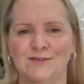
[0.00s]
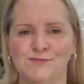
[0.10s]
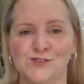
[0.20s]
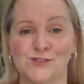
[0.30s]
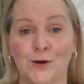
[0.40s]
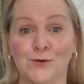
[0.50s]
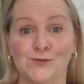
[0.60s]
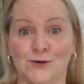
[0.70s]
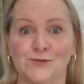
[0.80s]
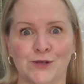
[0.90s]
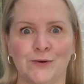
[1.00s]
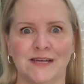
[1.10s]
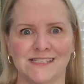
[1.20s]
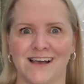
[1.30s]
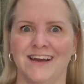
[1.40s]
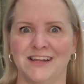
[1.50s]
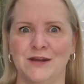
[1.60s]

I'm so excited